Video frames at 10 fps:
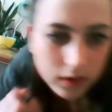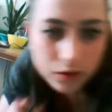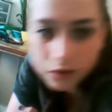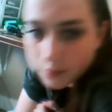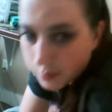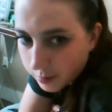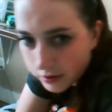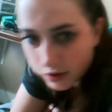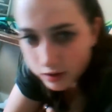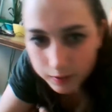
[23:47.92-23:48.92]
the true
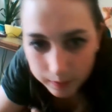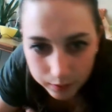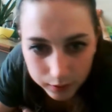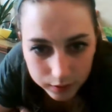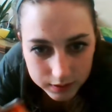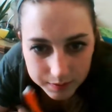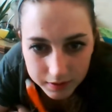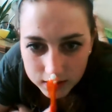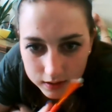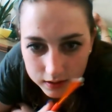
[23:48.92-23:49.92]
proportion of people who
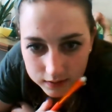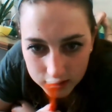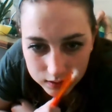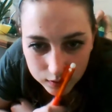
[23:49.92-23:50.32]
experience dizziness